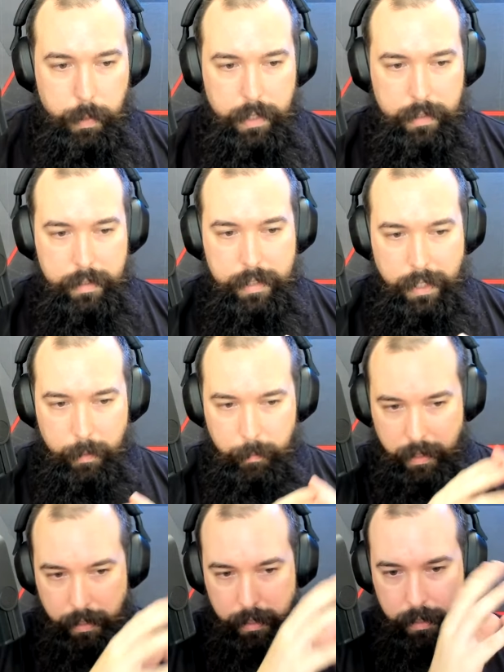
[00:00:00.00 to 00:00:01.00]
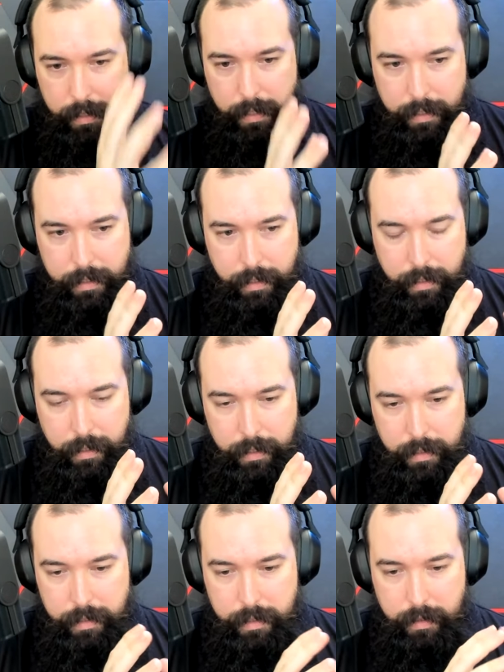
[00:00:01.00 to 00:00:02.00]
build something that
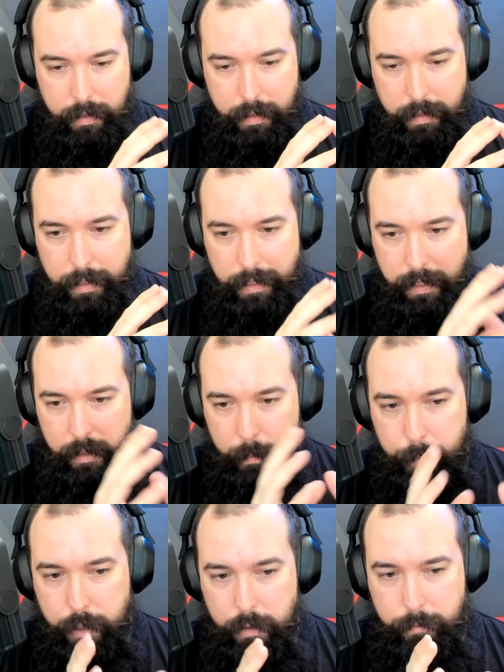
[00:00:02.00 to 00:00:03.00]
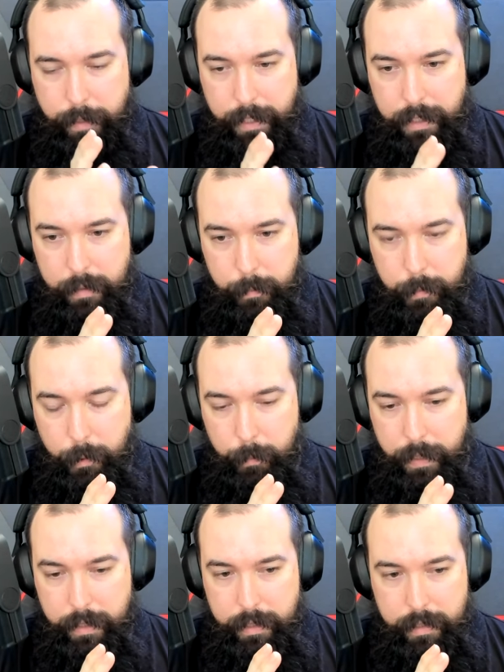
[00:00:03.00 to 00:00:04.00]
is near perfect
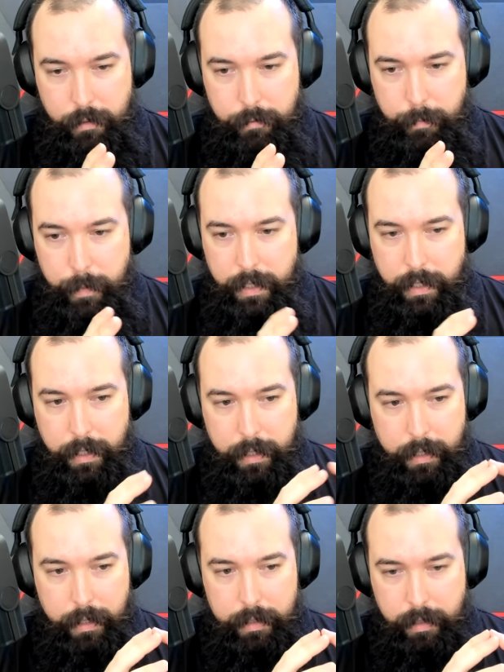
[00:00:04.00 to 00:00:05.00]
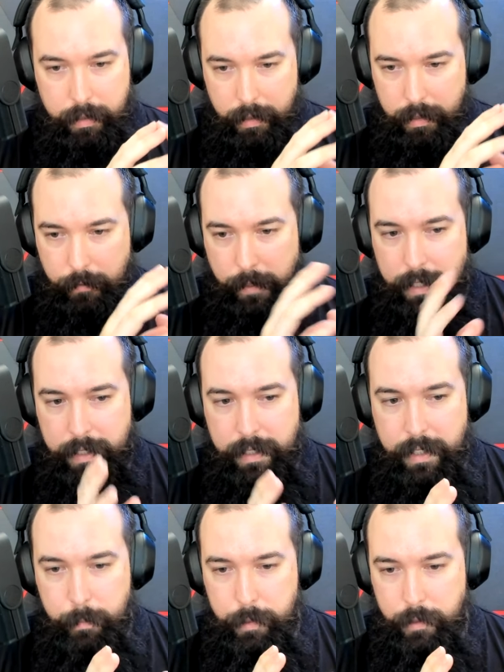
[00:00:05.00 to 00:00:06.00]
properties of money satisfies
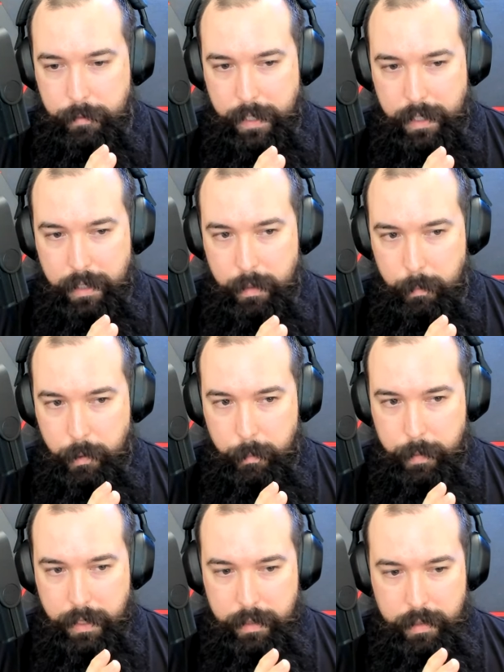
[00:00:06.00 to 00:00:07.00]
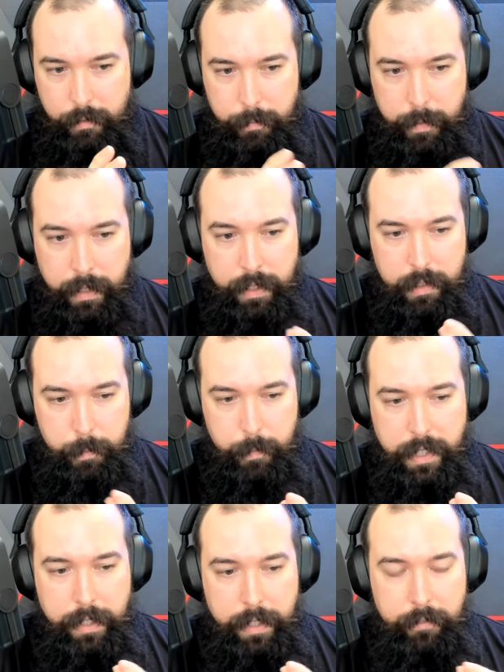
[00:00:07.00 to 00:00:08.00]
near perfectly the properties of money. It's
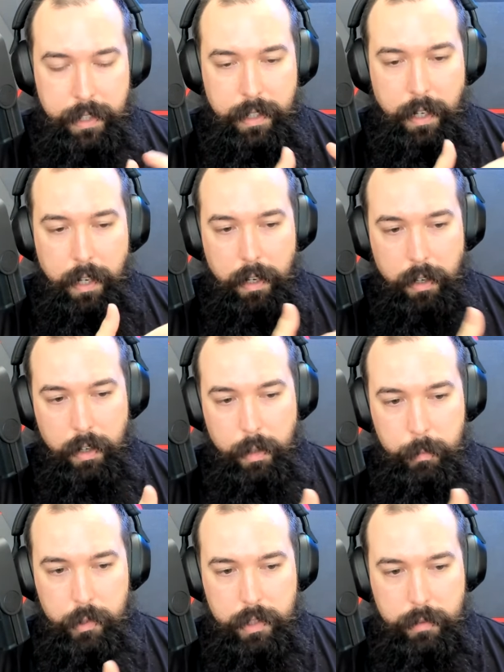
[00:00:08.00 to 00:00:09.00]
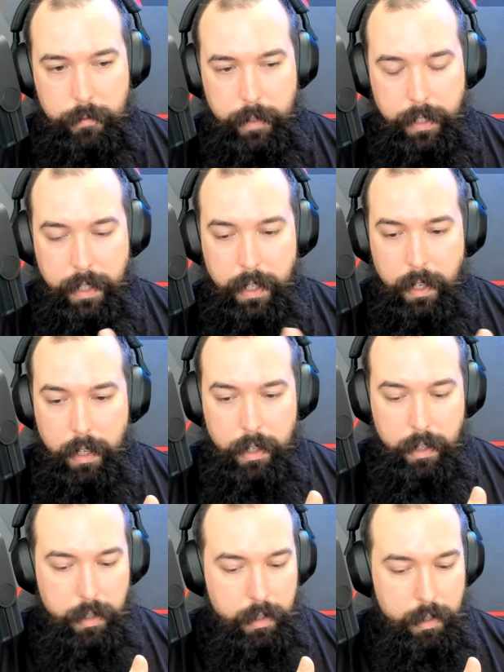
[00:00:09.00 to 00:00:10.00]
private, almost free,
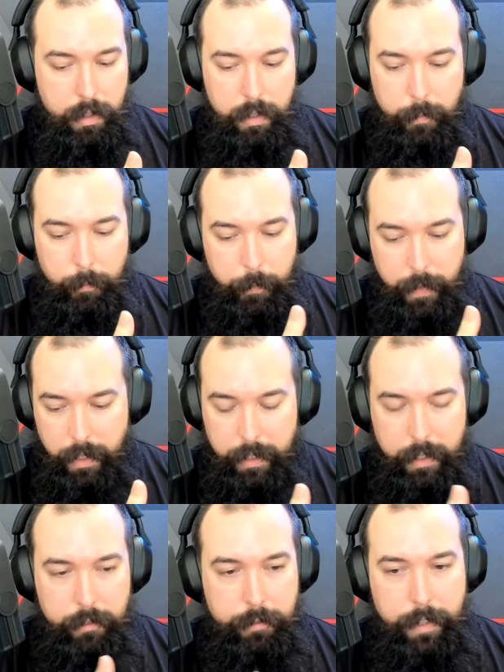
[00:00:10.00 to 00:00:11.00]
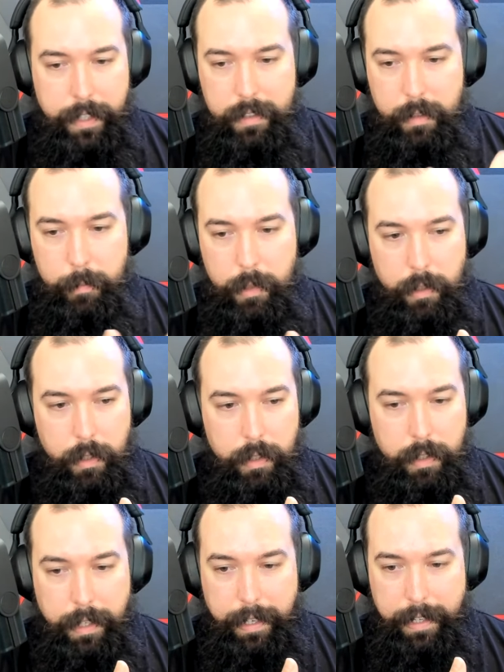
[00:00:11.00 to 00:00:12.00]
um,
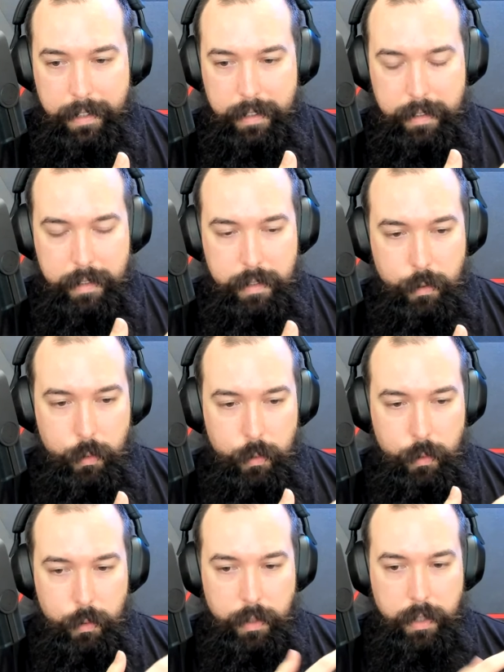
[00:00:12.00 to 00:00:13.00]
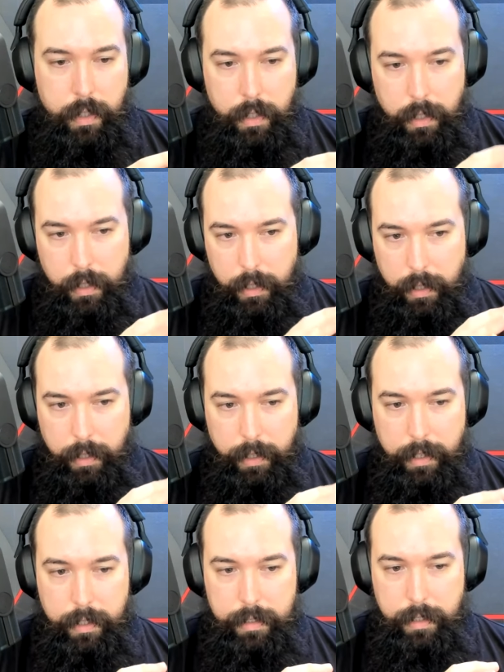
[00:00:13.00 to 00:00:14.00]
uninflatable, and so on.
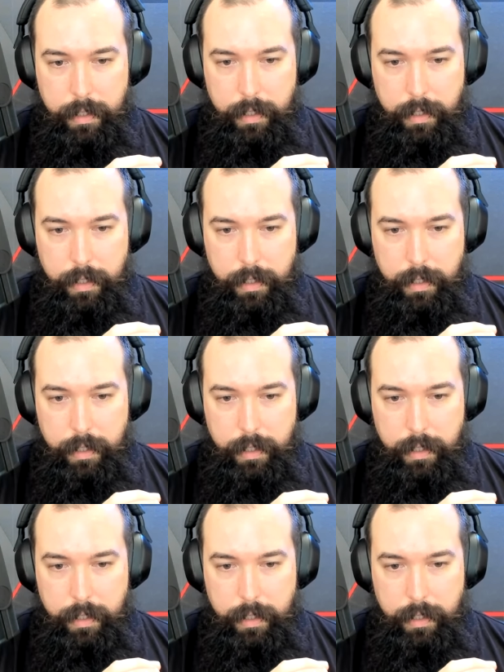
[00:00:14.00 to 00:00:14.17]
And